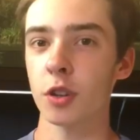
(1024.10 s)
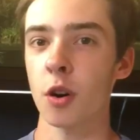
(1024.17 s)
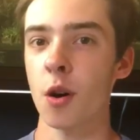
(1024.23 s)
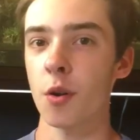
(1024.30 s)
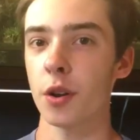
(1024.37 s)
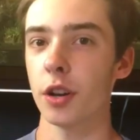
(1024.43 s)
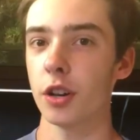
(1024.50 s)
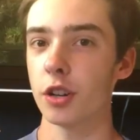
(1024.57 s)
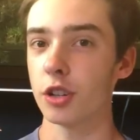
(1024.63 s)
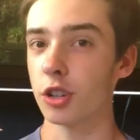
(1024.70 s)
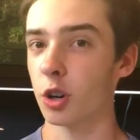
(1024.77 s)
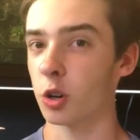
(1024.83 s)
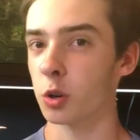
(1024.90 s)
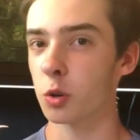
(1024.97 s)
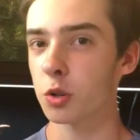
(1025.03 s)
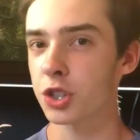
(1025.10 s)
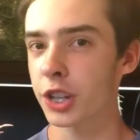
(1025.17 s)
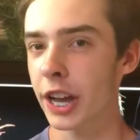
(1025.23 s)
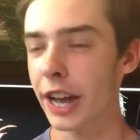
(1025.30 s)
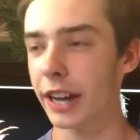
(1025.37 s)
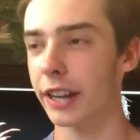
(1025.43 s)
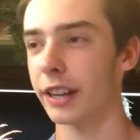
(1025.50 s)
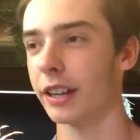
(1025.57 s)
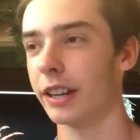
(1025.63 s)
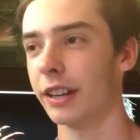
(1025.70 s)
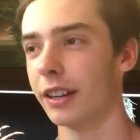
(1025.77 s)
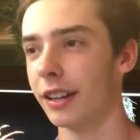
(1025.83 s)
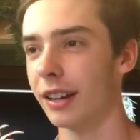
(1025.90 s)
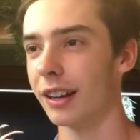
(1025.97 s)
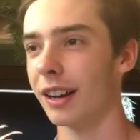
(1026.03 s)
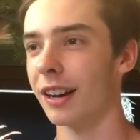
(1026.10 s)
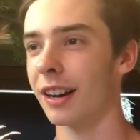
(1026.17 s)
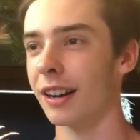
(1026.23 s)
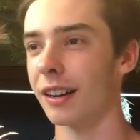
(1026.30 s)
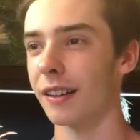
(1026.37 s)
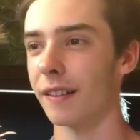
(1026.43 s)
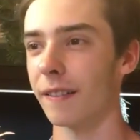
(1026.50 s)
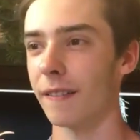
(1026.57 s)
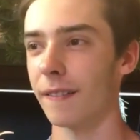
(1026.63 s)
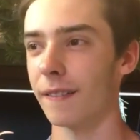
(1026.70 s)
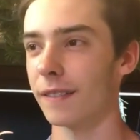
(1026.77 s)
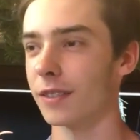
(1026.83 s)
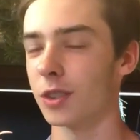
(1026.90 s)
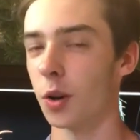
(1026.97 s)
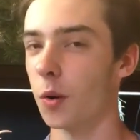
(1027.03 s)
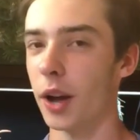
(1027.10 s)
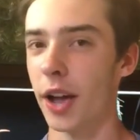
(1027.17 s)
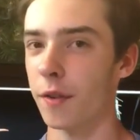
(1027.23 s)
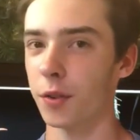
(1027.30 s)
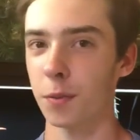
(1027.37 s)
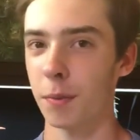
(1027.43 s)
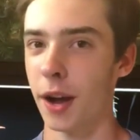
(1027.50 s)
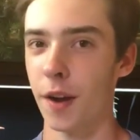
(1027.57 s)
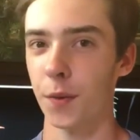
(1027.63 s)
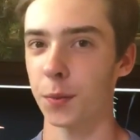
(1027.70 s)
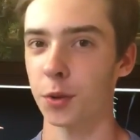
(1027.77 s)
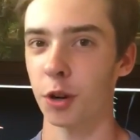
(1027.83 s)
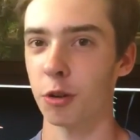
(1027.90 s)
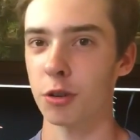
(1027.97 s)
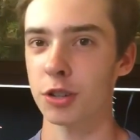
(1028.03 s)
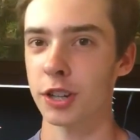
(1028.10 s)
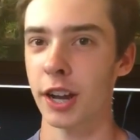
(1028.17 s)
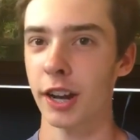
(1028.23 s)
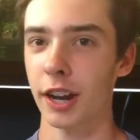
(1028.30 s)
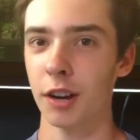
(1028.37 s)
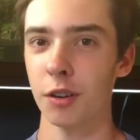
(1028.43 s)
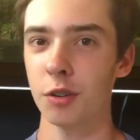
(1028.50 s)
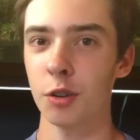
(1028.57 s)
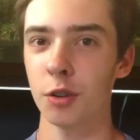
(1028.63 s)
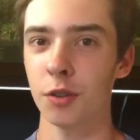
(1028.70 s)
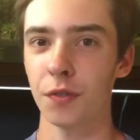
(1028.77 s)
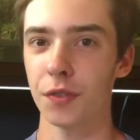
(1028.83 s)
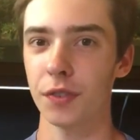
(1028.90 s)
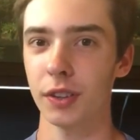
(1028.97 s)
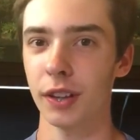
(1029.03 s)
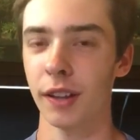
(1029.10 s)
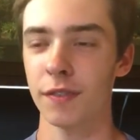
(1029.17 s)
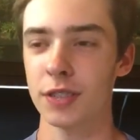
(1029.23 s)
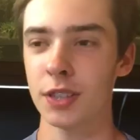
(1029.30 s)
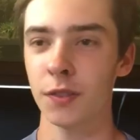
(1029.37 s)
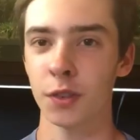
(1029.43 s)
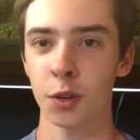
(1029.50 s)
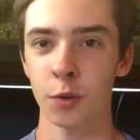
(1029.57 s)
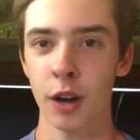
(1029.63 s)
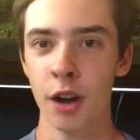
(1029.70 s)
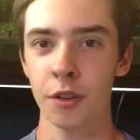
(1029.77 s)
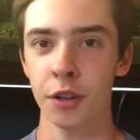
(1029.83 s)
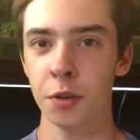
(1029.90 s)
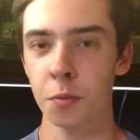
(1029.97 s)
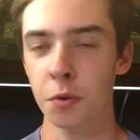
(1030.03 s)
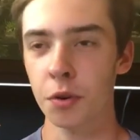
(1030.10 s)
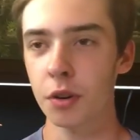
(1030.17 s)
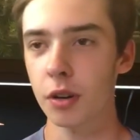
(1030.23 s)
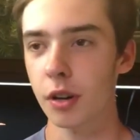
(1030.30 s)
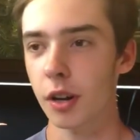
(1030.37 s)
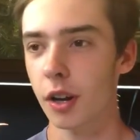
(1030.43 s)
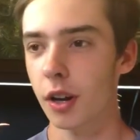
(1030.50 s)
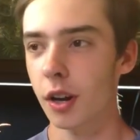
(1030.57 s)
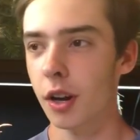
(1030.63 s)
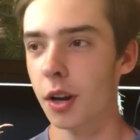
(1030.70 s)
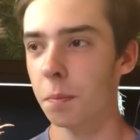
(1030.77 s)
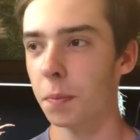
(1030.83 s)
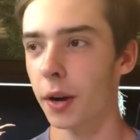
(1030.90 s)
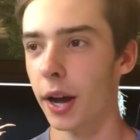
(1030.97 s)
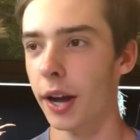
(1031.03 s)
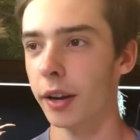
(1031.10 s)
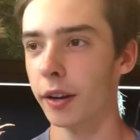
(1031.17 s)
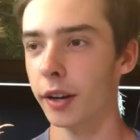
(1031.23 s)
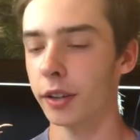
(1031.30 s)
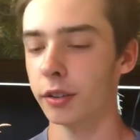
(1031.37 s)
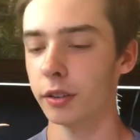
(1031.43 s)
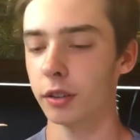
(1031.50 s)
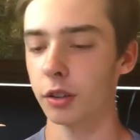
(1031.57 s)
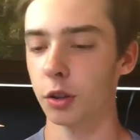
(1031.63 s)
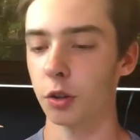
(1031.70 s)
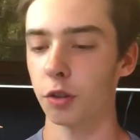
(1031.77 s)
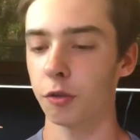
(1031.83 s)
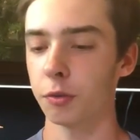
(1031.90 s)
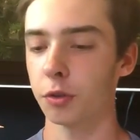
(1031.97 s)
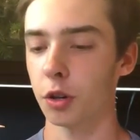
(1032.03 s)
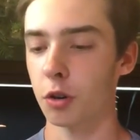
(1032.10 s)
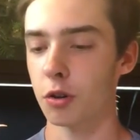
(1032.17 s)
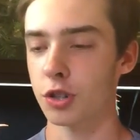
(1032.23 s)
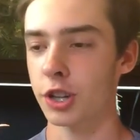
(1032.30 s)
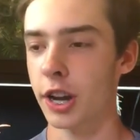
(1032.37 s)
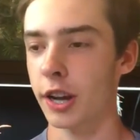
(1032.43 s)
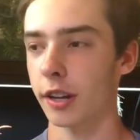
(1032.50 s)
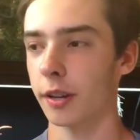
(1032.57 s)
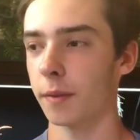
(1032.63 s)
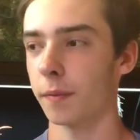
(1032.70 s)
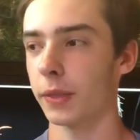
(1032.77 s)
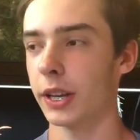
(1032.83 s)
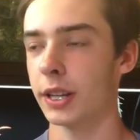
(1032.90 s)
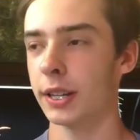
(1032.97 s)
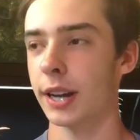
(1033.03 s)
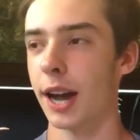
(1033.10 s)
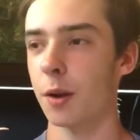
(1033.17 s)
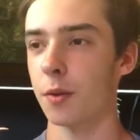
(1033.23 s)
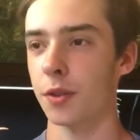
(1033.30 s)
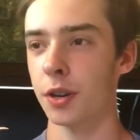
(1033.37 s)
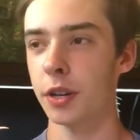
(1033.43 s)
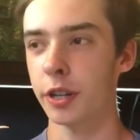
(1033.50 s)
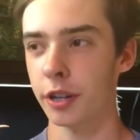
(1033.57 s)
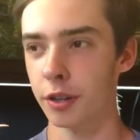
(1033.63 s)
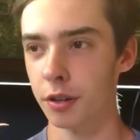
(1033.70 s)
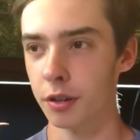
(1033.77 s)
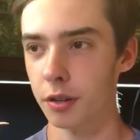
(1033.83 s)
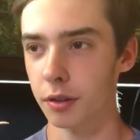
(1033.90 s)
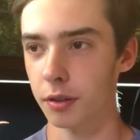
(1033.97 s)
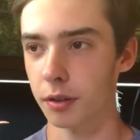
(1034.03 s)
called Turtle Shack. Uh, don't ever buy from Turtle Shack. I don't know if, if it's even around anymore. But I got a turtle from Turtle Shack. It died within a year.